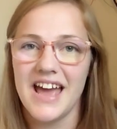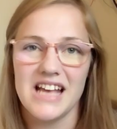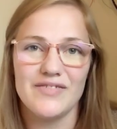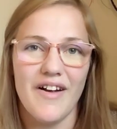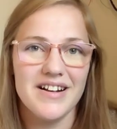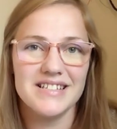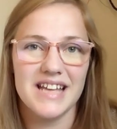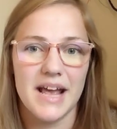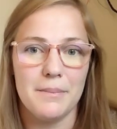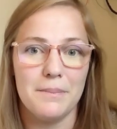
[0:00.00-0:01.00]
as far as
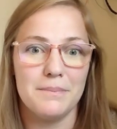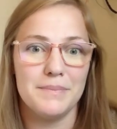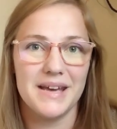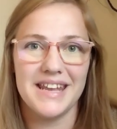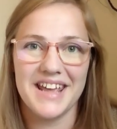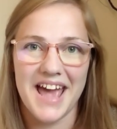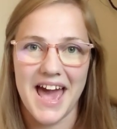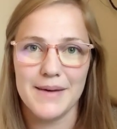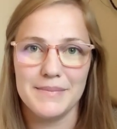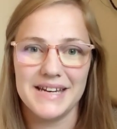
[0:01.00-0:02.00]
like beginning
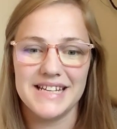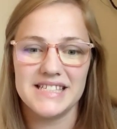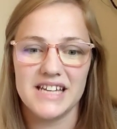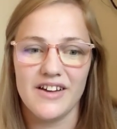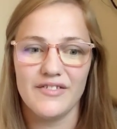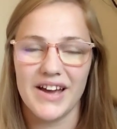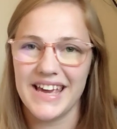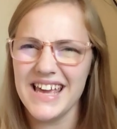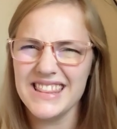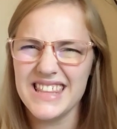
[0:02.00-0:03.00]
admin stuff, I
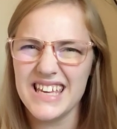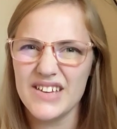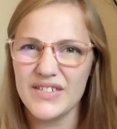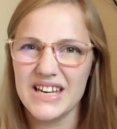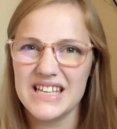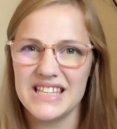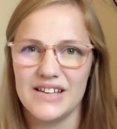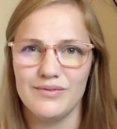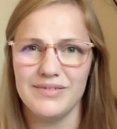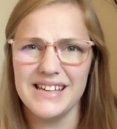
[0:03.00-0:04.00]
can't think of
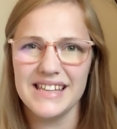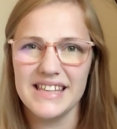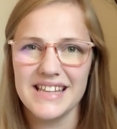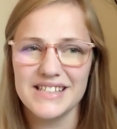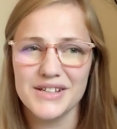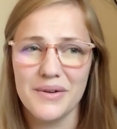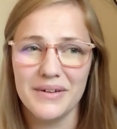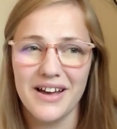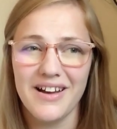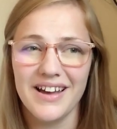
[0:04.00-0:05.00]
anything really that's
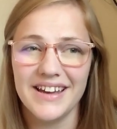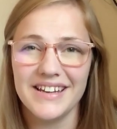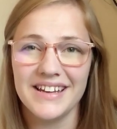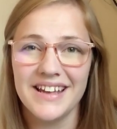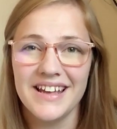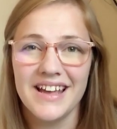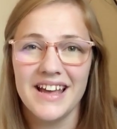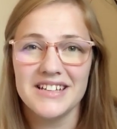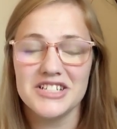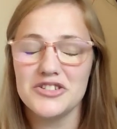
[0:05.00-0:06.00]
going on.
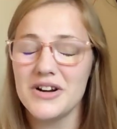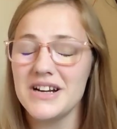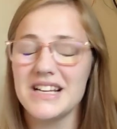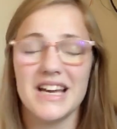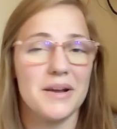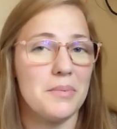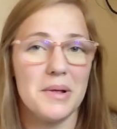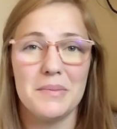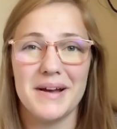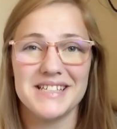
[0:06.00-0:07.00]
Just trying to kind of pull
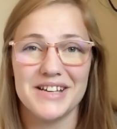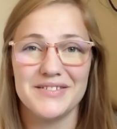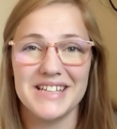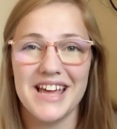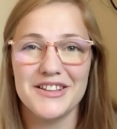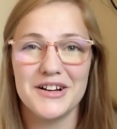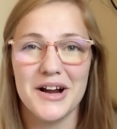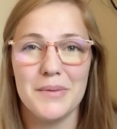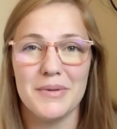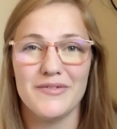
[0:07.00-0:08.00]
myself
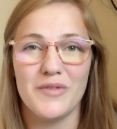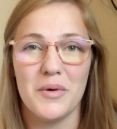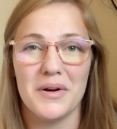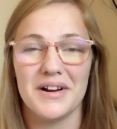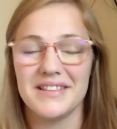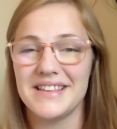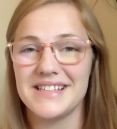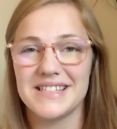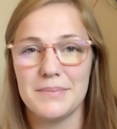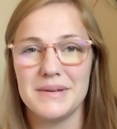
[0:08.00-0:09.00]
together before
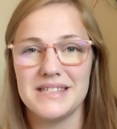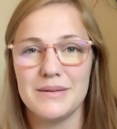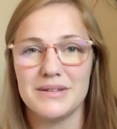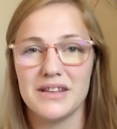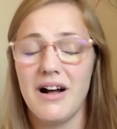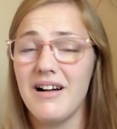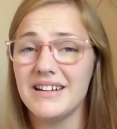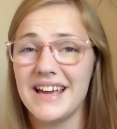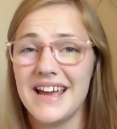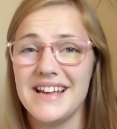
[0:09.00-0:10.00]
things get busy with the
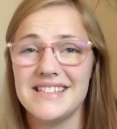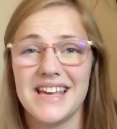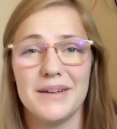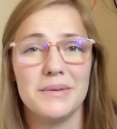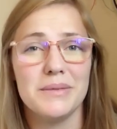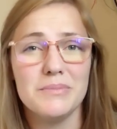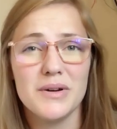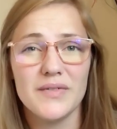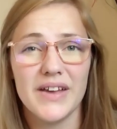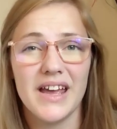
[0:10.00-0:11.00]
holidays and with
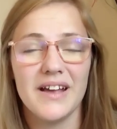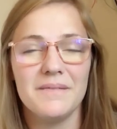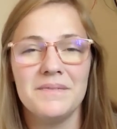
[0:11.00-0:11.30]
moving.